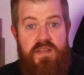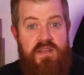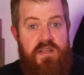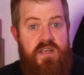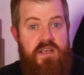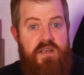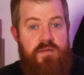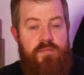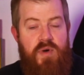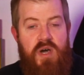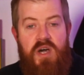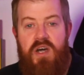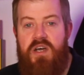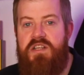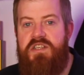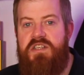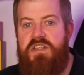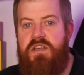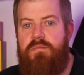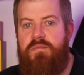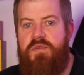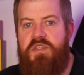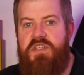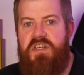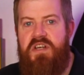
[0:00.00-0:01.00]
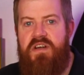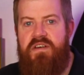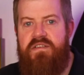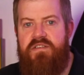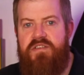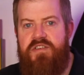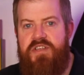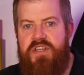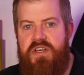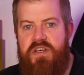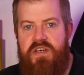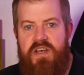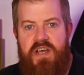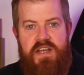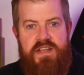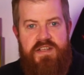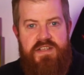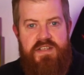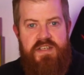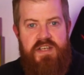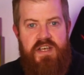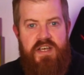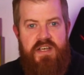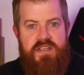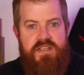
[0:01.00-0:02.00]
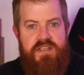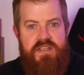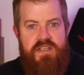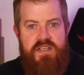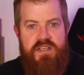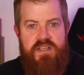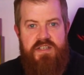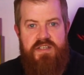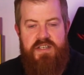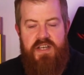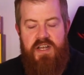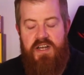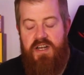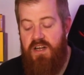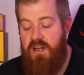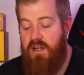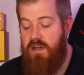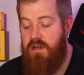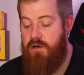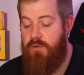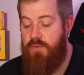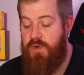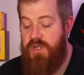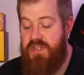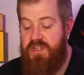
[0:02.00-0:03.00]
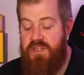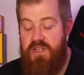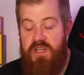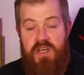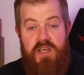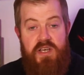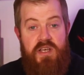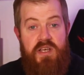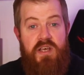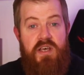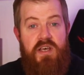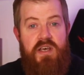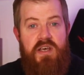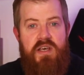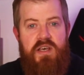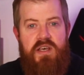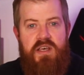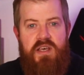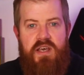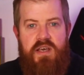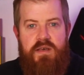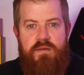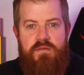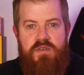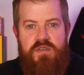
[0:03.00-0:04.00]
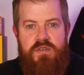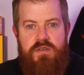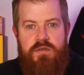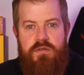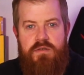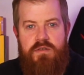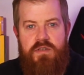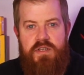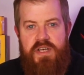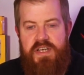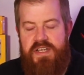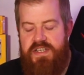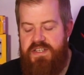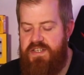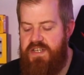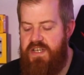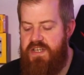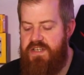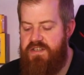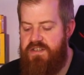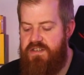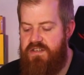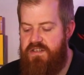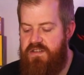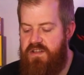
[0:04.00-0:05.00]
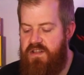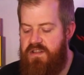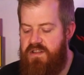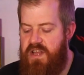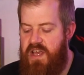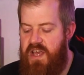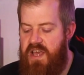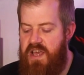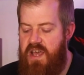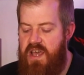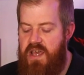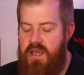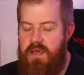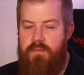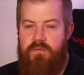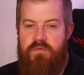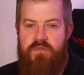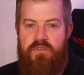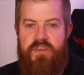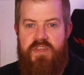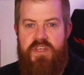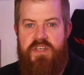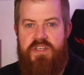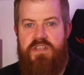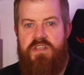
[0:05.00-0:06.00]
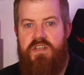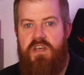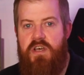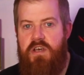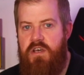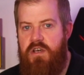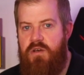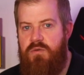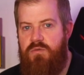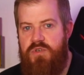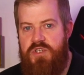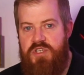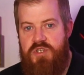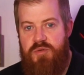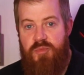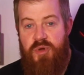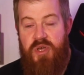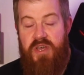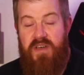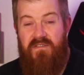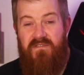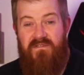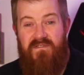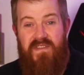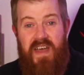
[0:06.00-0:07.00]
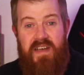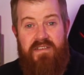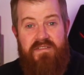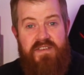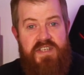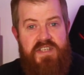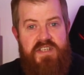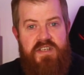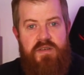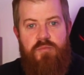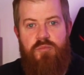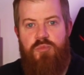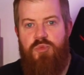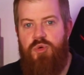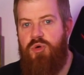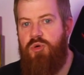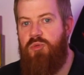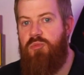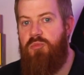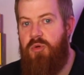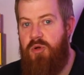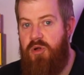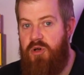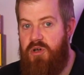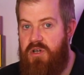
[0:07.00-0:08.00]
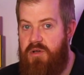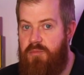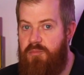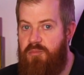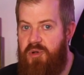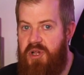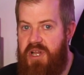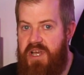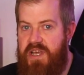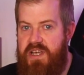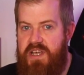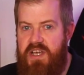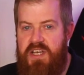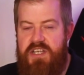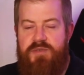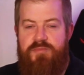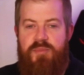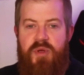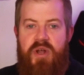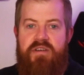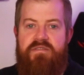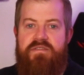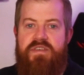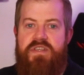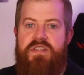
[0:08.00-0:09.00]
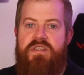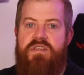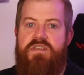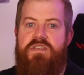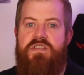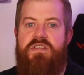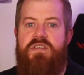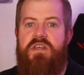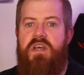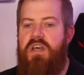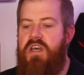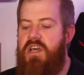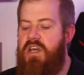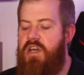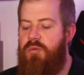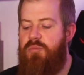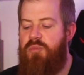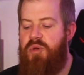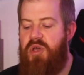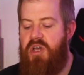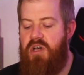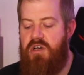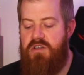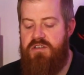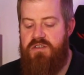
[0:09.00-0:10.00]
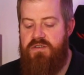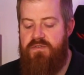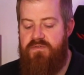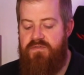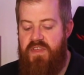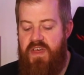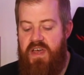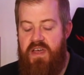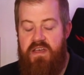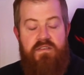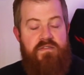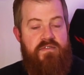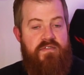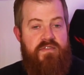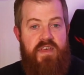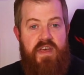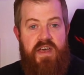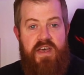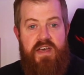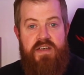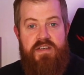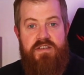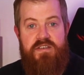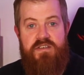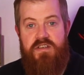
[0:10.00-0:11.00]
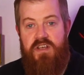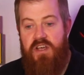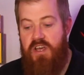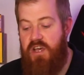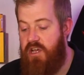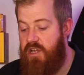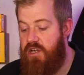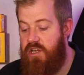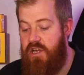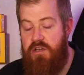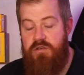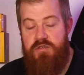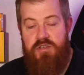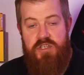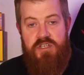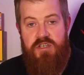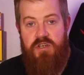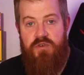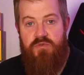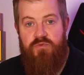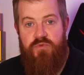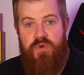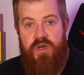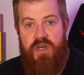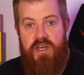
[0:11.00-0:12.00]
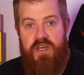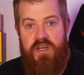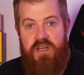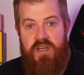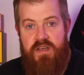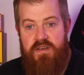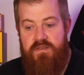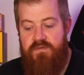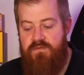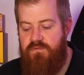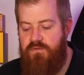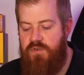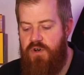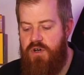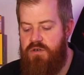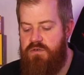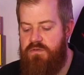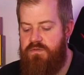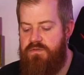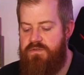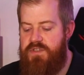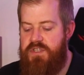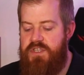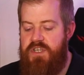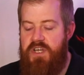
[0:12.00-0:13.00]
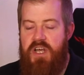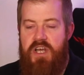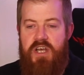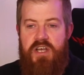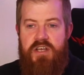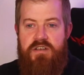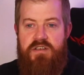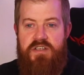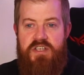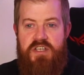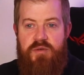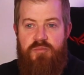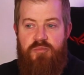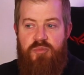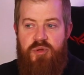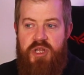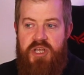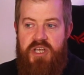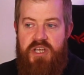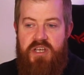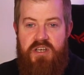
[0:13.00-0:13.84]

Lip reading: the marketing material that NZXT sent along with the capsule, it says that their aim for this was to be a very simple plug and play experience. Because of that, there's no software involved. You simply